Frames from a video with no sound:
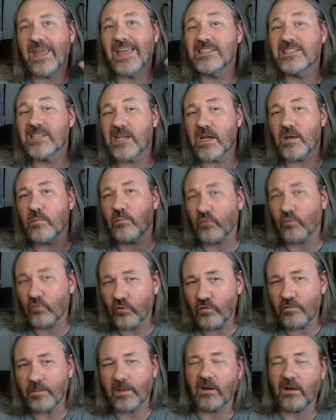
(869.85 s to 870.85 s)
Is it an
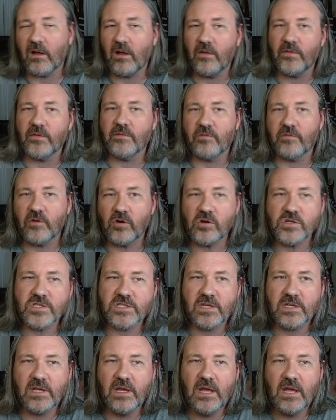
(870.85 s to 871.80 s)
improvement on the first?